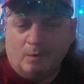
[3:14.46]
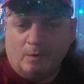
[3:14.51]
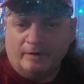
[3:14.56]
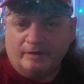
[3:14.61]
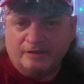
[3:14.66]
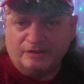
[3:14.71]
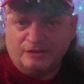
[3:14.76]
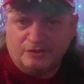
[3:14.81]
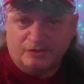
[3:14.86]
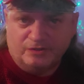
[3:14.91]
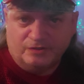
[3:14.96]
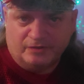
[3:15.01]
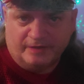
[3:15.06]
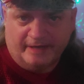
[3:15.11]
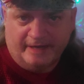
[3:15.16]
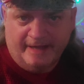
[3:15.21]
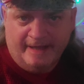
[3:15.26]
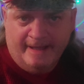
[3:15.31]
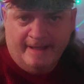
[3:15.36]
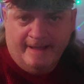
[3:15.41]
word is
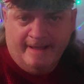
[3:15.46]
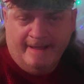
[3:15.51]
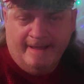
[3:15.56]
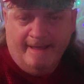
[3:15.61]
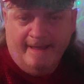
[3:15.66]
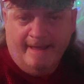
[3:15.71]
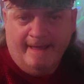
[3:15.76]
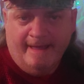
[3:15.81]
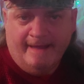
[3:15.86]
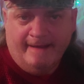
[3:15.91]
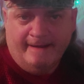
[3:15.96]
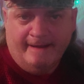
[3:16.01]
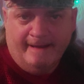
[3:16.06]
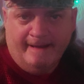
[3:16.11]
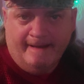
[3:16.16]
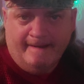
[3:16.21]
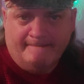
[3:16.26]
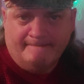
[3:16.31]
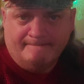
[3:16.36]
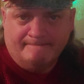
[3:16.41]
usury
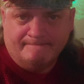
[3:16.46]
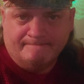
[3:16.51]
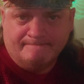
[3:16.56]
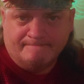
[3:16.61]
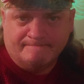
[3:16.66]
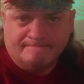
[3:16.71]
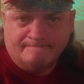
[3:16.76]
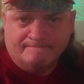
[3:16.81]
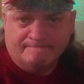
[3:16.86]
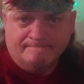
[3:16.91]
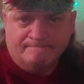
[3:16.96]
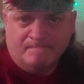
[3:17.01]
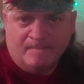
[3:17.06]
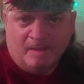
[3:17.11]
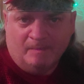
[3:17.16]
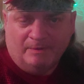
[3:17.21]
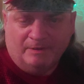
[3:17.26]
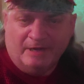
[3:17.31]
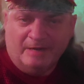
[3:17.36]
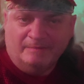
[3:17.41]
and
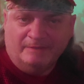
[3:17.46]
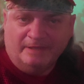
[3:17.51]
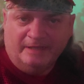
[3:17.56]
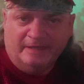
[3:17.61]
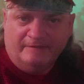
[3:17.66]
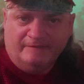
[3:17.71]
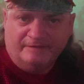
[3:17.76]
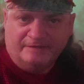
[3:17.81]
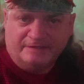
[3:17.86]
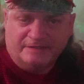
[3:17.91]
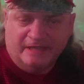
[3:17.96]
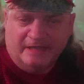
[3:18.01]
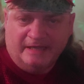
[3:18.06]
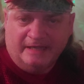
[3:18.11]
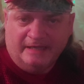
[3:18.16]
predominantly if it's